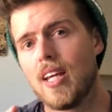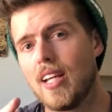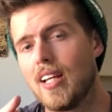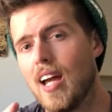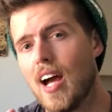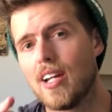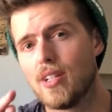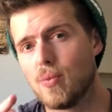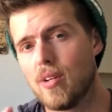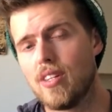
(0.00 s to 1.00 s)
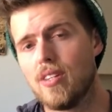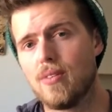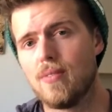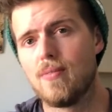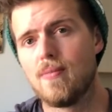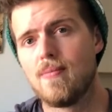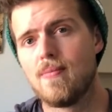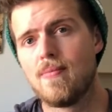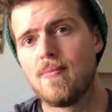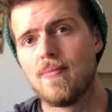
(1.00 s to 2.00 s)
And God is with you.
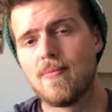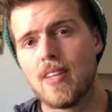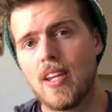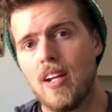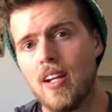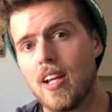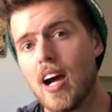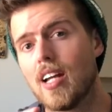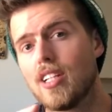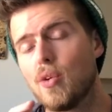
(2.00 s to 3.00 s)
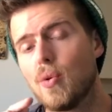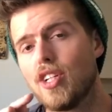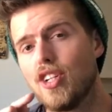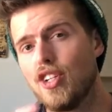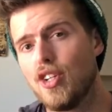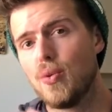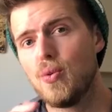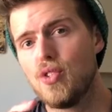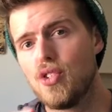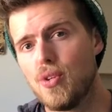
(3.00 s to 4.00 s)
God is going to
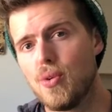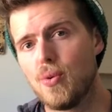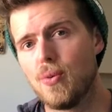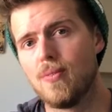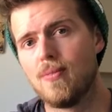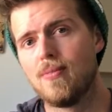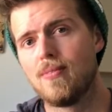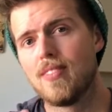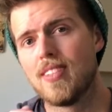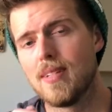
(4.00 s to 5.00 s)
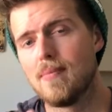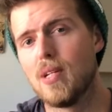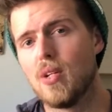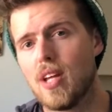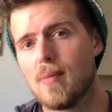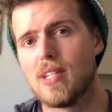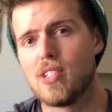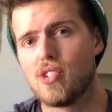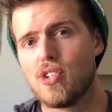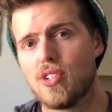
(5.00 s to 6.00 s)
use you to build up
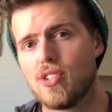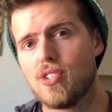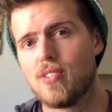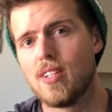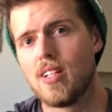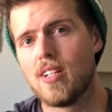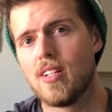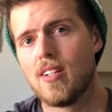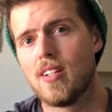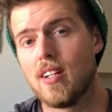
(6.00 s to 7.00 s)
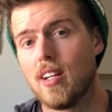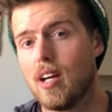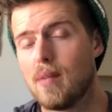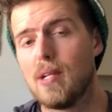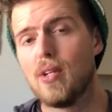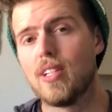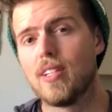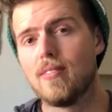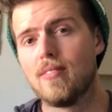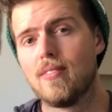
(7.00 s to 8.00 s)
his church. Not a
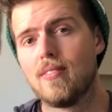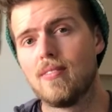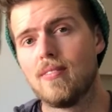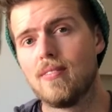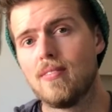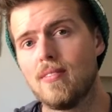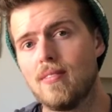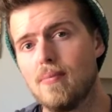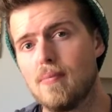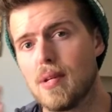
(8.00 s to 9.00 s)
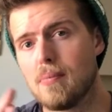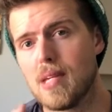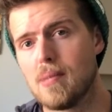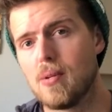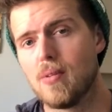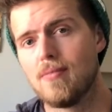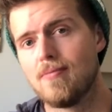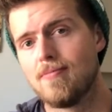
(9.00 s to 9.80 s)
building, but a people.